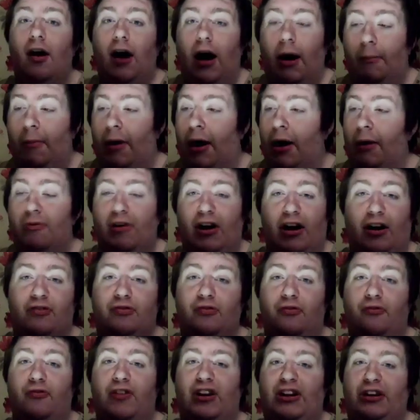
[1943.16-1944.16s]
I might have
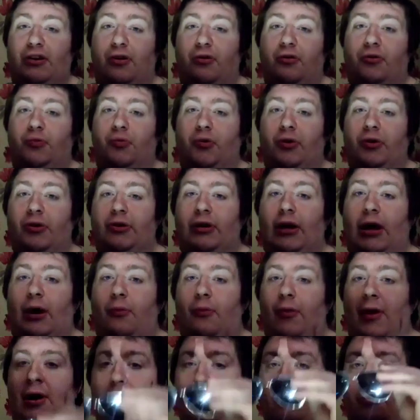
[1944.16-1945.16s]
some videos one day
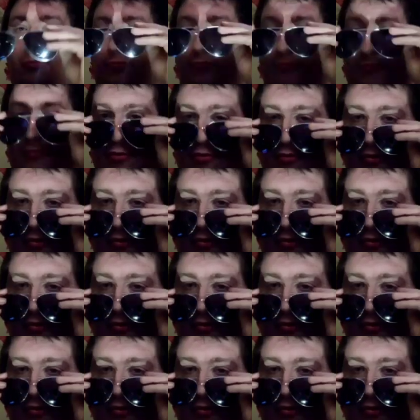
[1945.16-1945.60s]
when I'm